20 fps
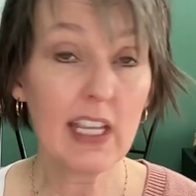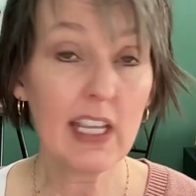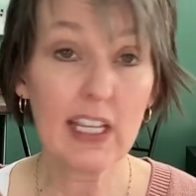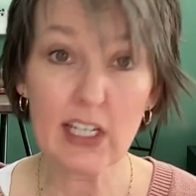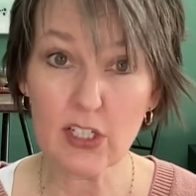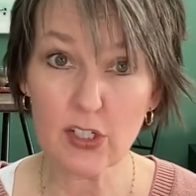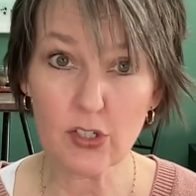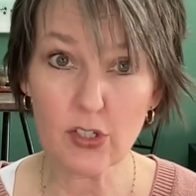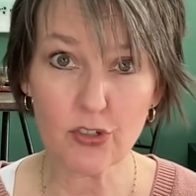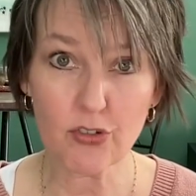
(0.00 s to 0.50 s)

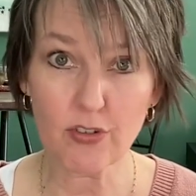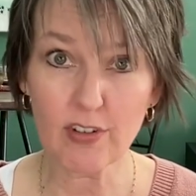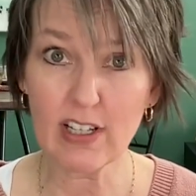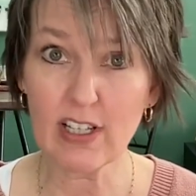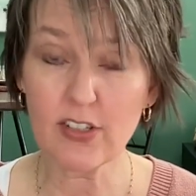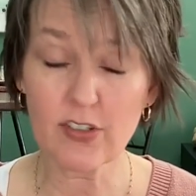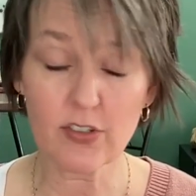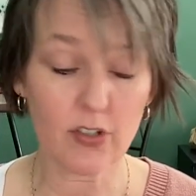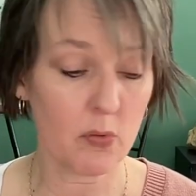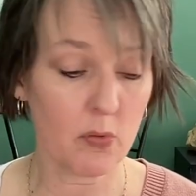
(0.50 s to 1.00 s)
Industry.
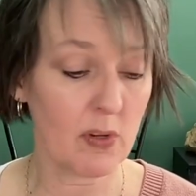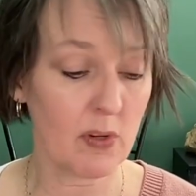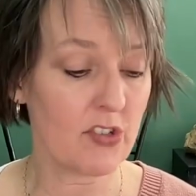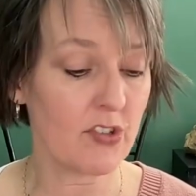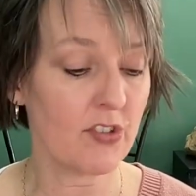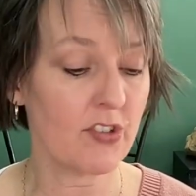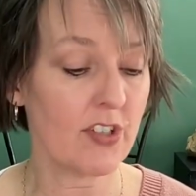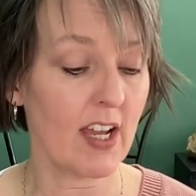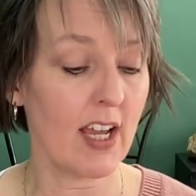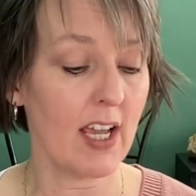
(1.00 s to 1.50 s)
So don't waste
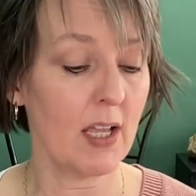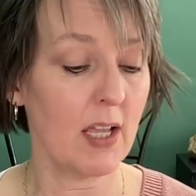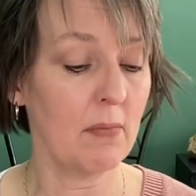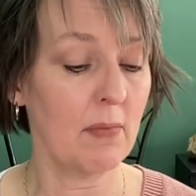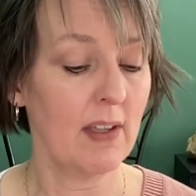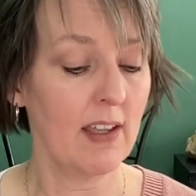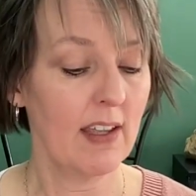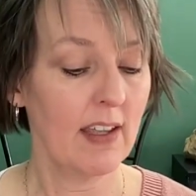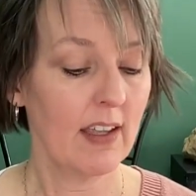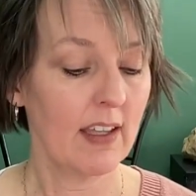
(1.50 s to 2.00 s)
your
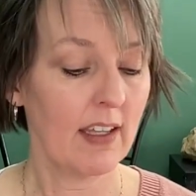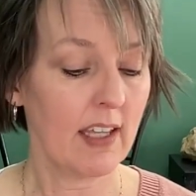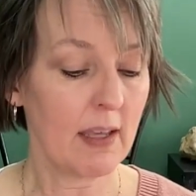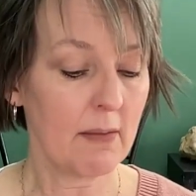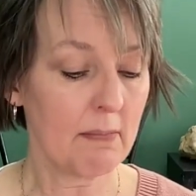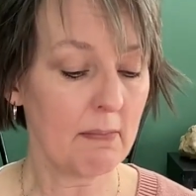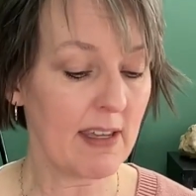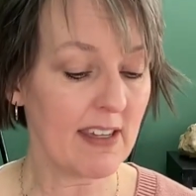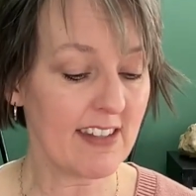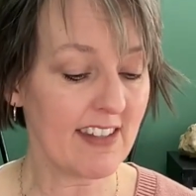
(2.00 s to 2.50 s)
time.
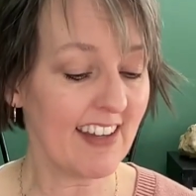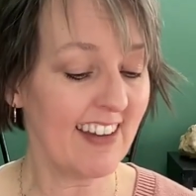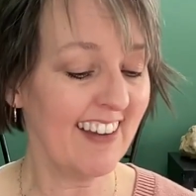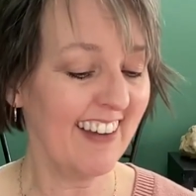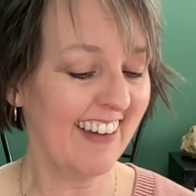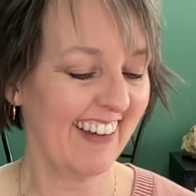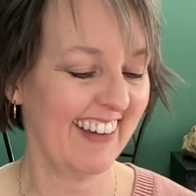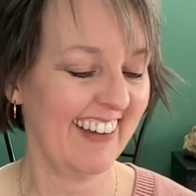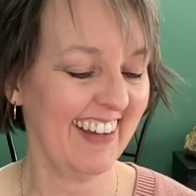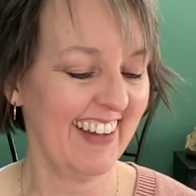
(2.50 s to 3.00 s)
Get
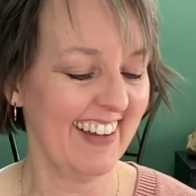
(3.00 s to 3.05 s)
busy.